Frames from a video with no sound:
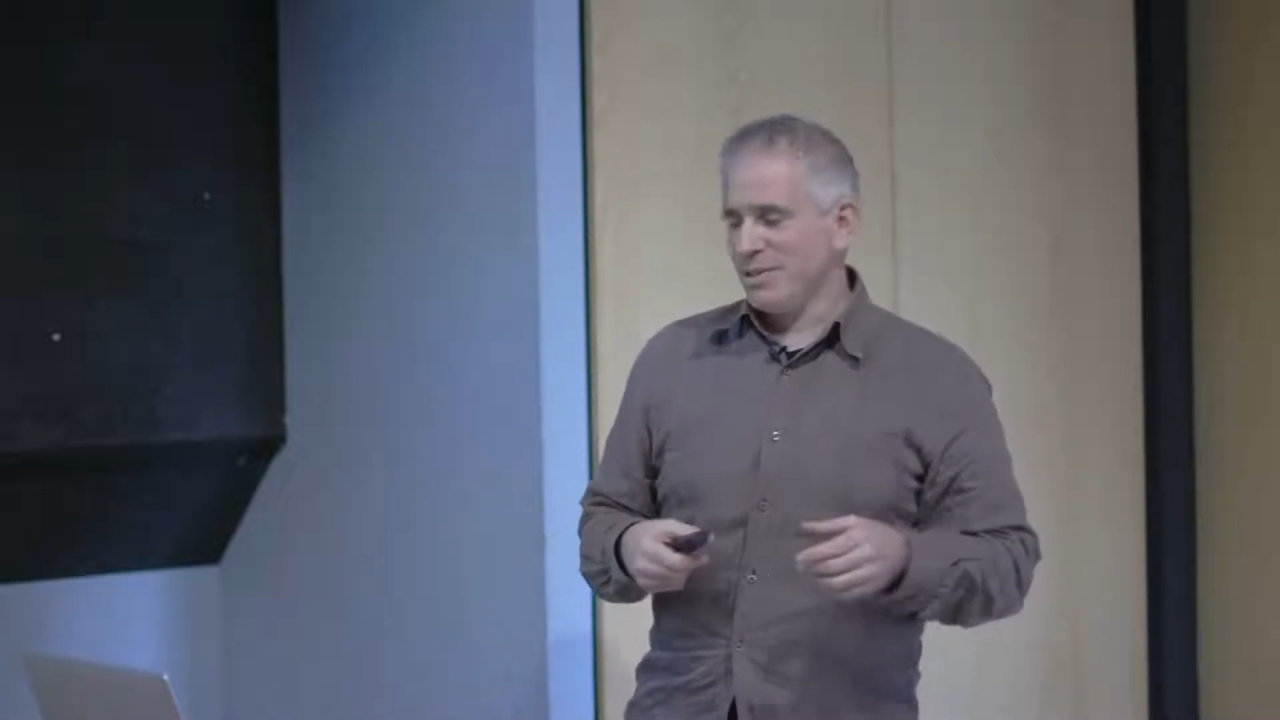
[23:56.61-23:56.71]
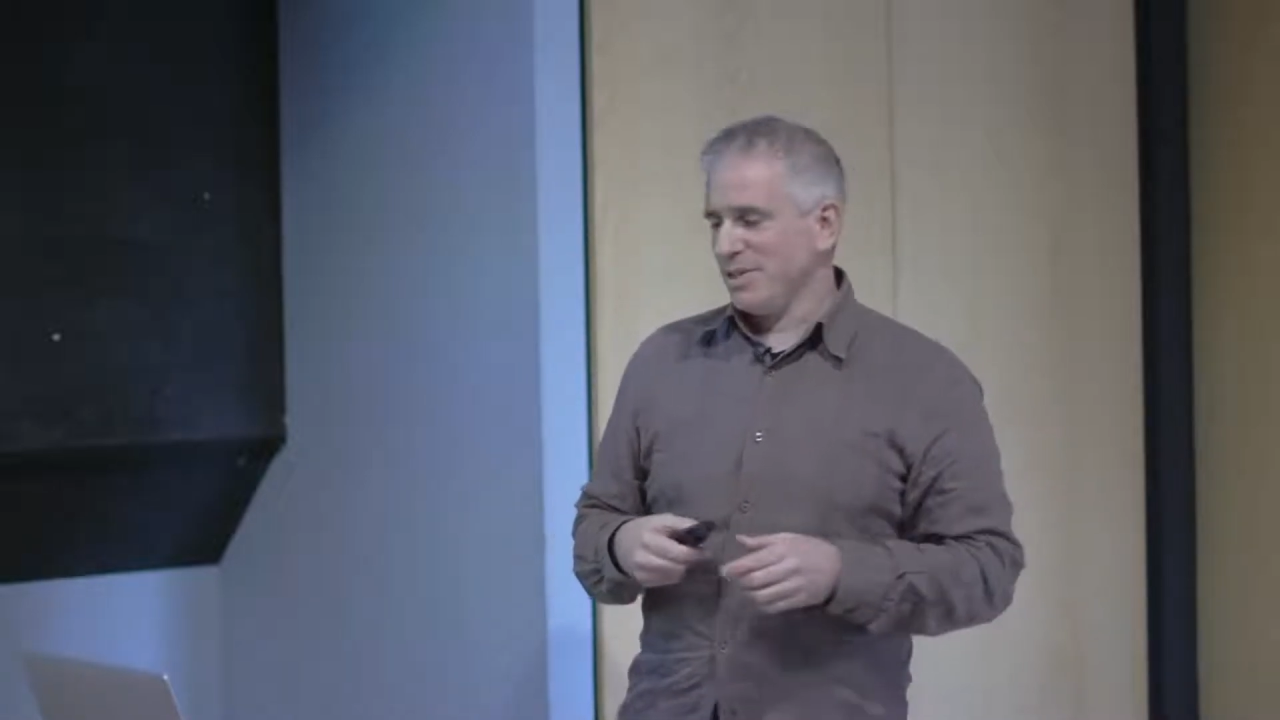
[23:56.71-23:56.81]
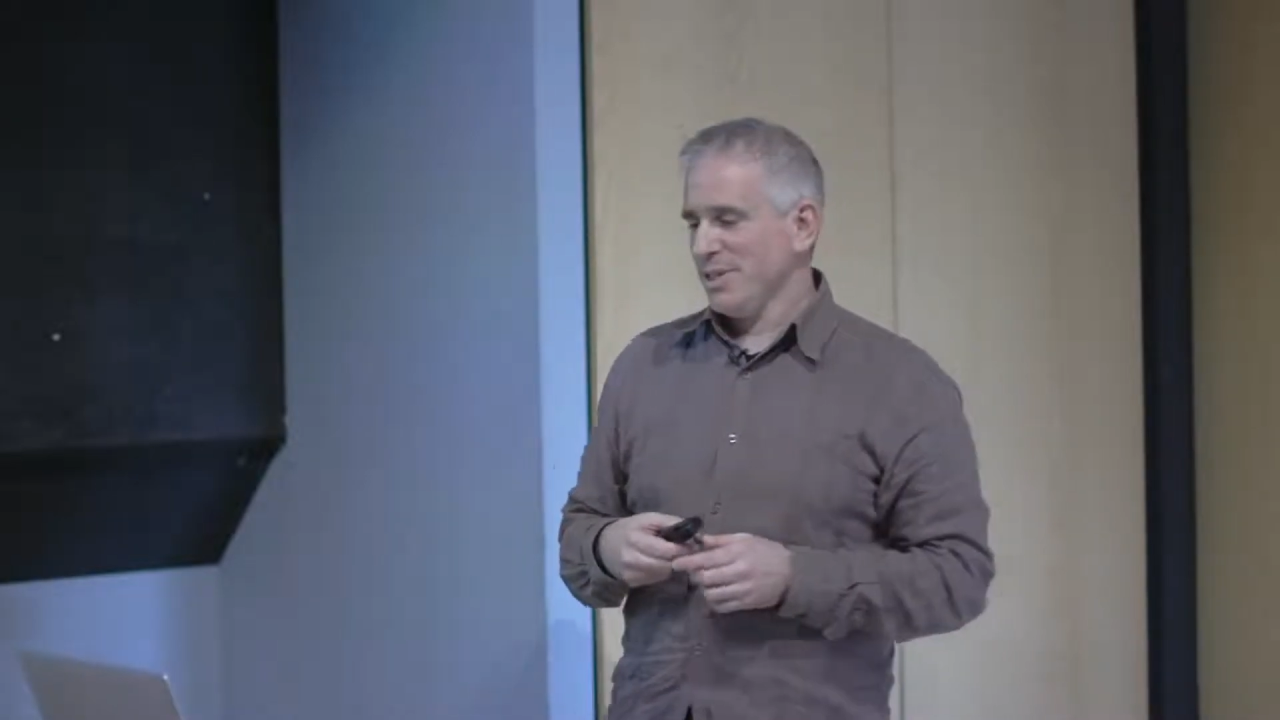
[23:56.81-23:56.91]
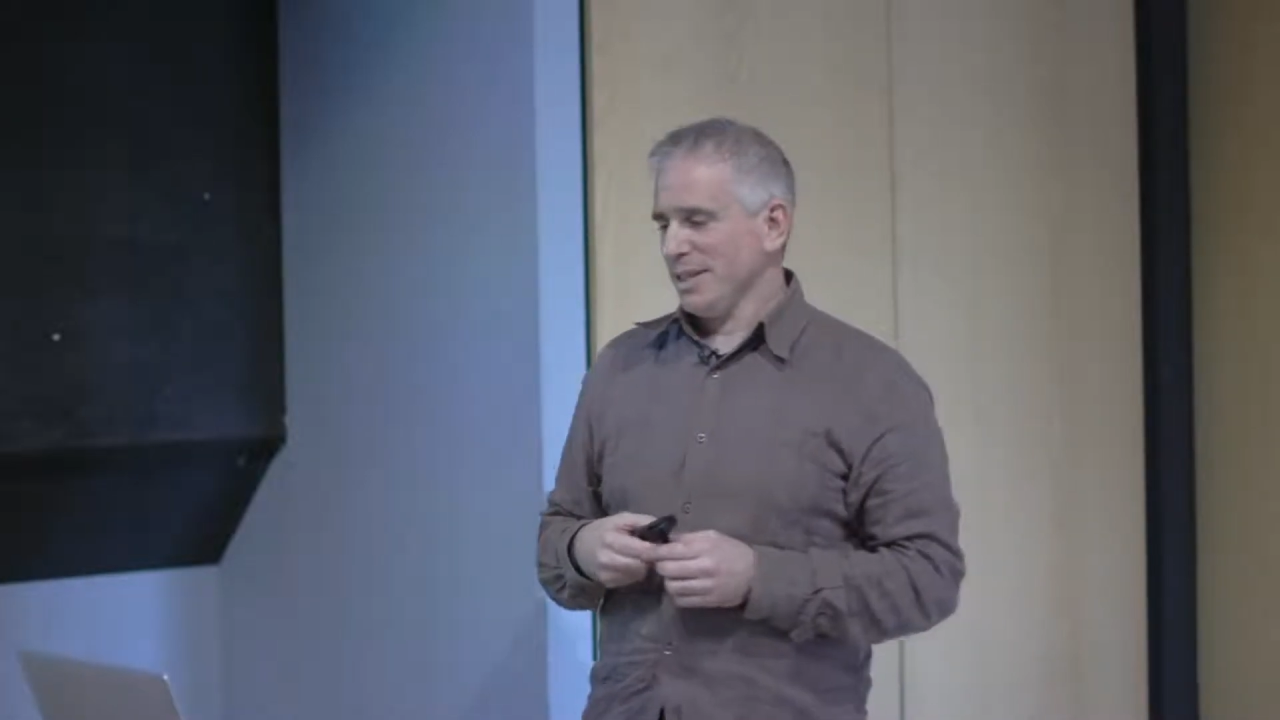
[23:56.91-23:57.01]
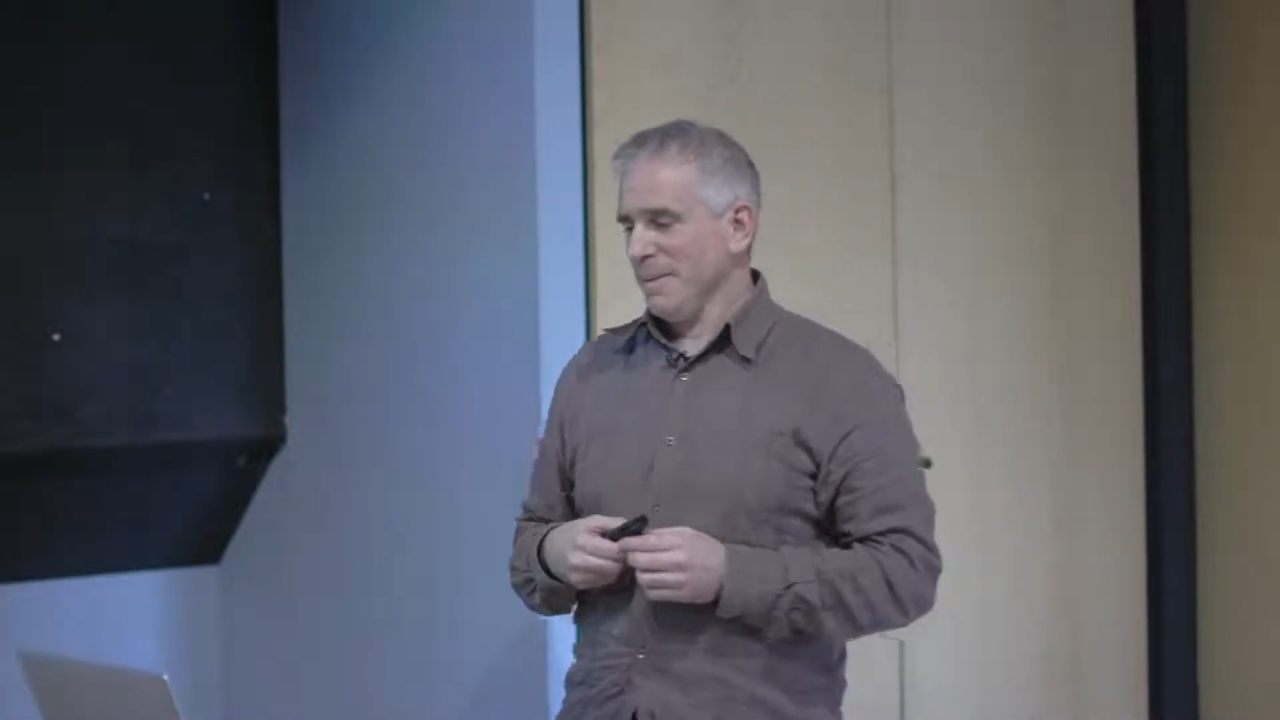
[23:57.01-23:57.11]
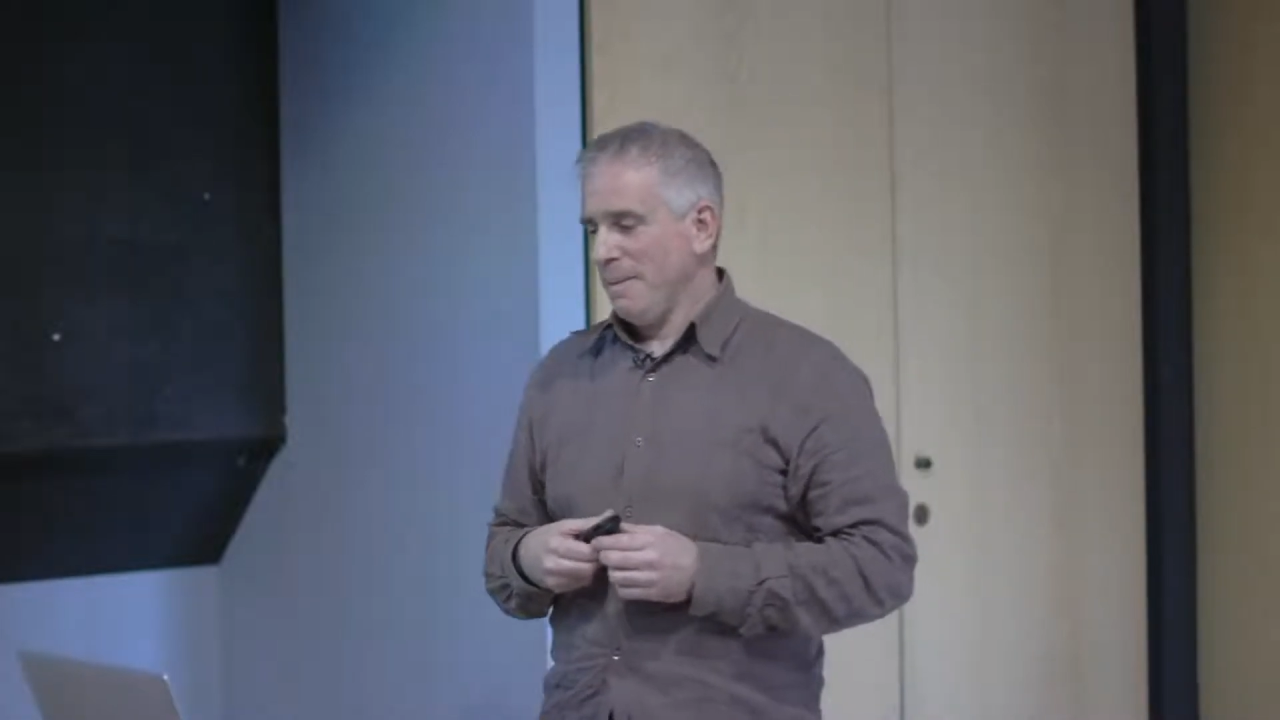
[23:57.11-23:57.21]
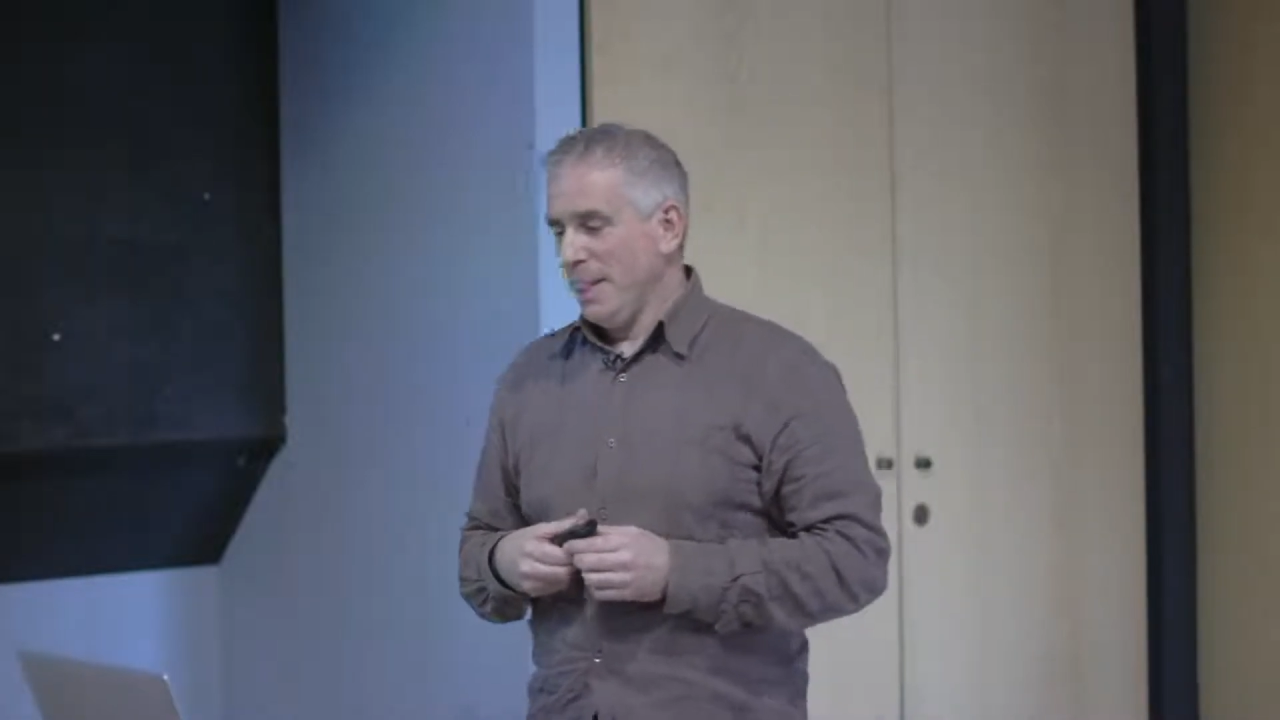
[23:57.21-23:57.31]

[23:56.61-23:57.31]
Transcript: interesting.